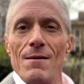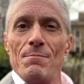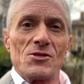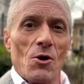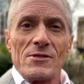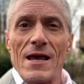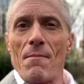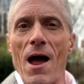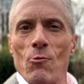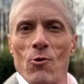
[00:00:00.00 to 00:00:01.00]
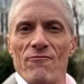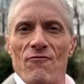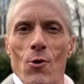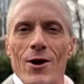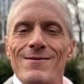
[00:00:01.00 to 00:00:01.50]
But don't take my word
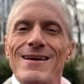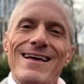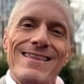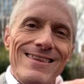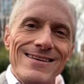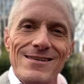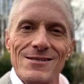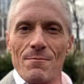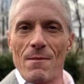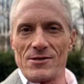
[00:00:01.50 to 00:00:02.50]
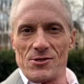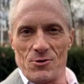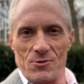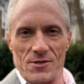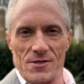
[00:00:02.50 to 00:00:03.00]
for it, listen to my
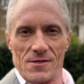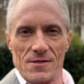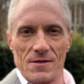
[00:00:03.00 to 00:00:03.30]
students.